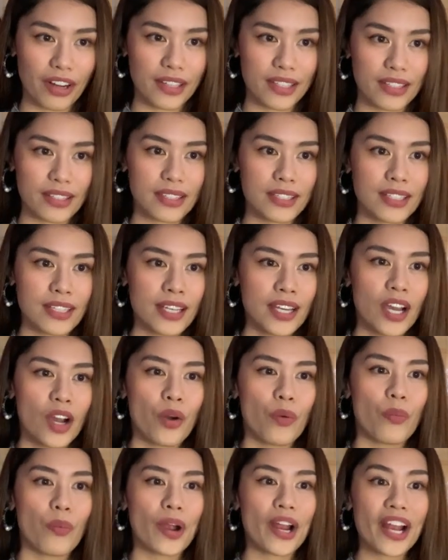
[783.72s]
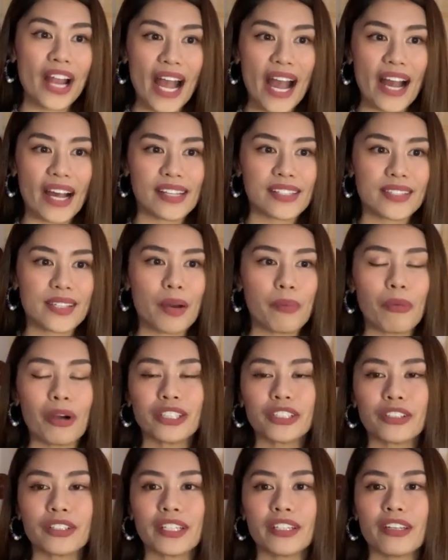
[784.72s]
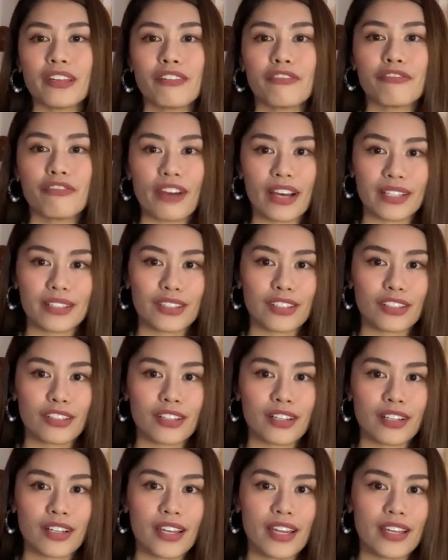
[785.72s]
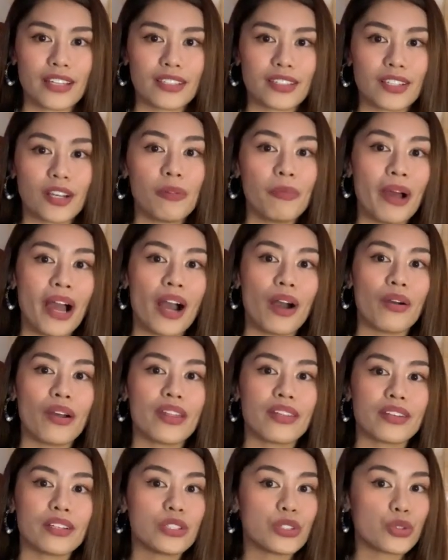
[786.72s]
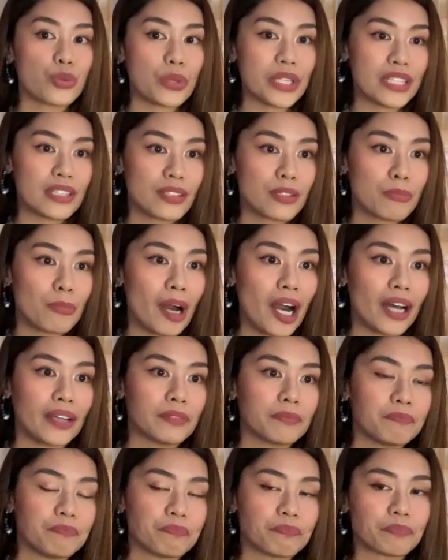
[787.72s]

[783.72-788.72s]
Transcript: funds. Whereas a moderate investor is somehow in the sweet spot.